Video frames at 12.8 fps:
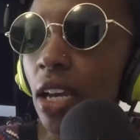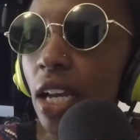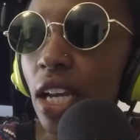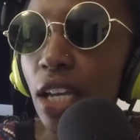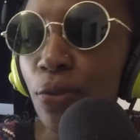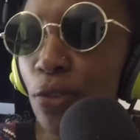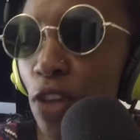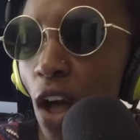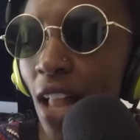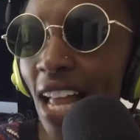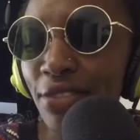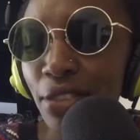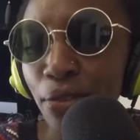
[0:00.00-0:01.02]
if y'all
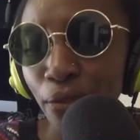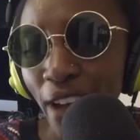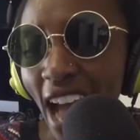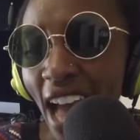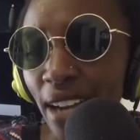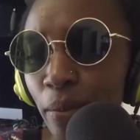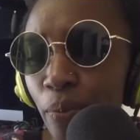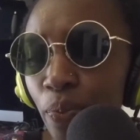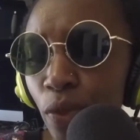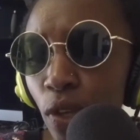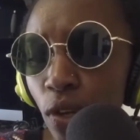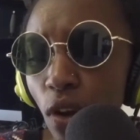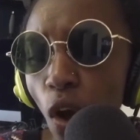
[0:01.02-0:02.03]
have a fan,
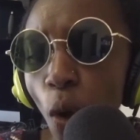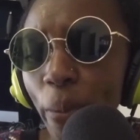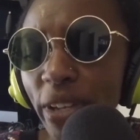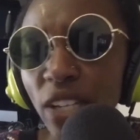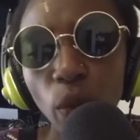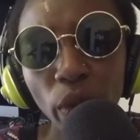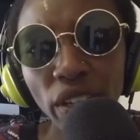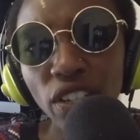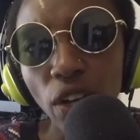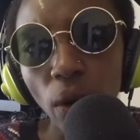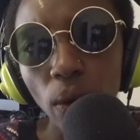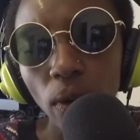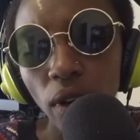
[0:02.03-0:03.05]
open a
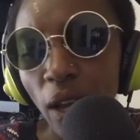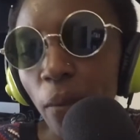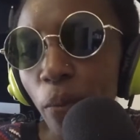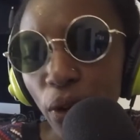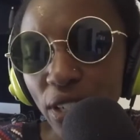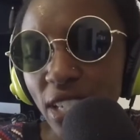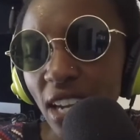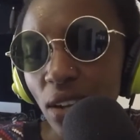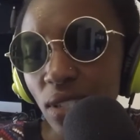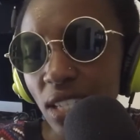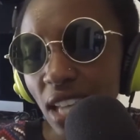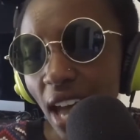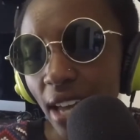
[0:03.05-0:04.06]
window and point it
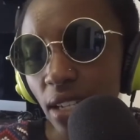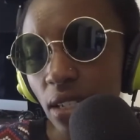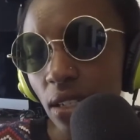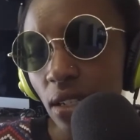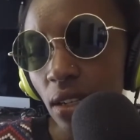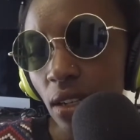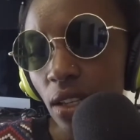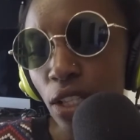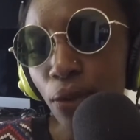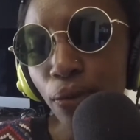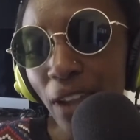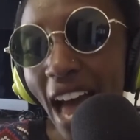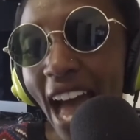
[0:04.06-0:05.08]
outside. The
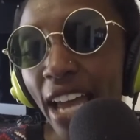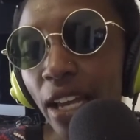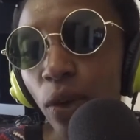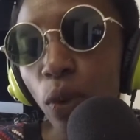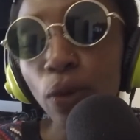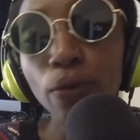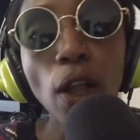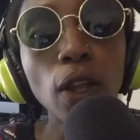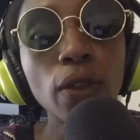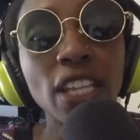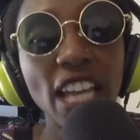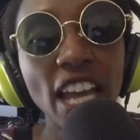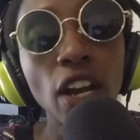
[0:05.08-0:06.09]
fly will follow
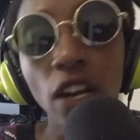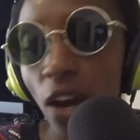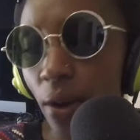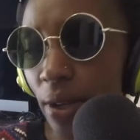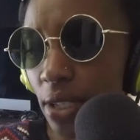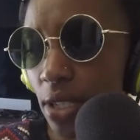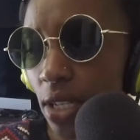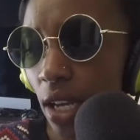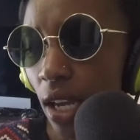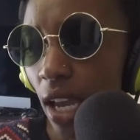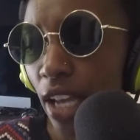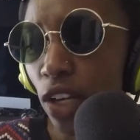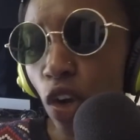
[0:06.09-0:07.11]
the air current
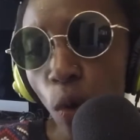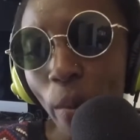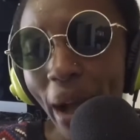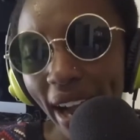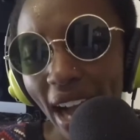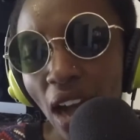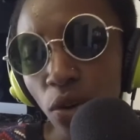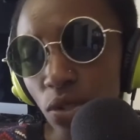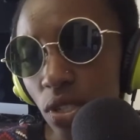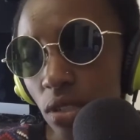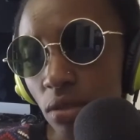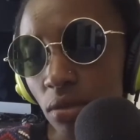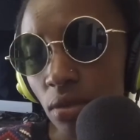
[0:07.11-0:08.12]
and go back
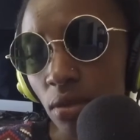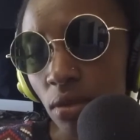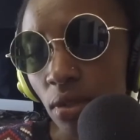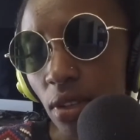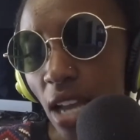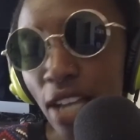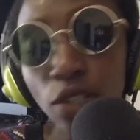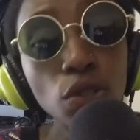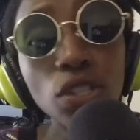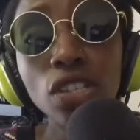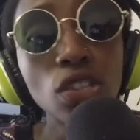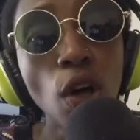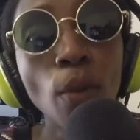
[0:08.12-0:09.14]
out. I do
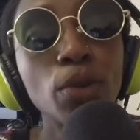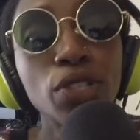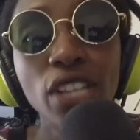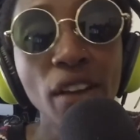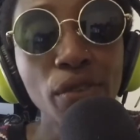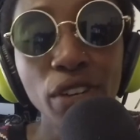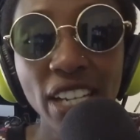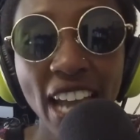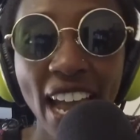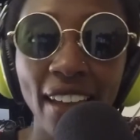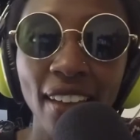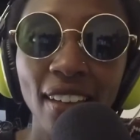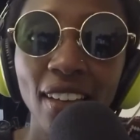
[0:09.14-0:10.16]
this almost every
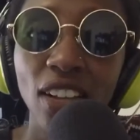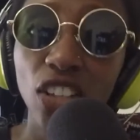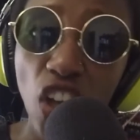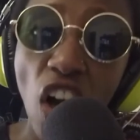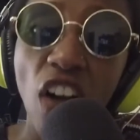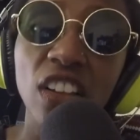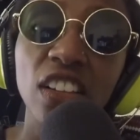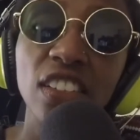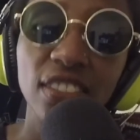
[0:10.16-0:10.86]
day. Lol.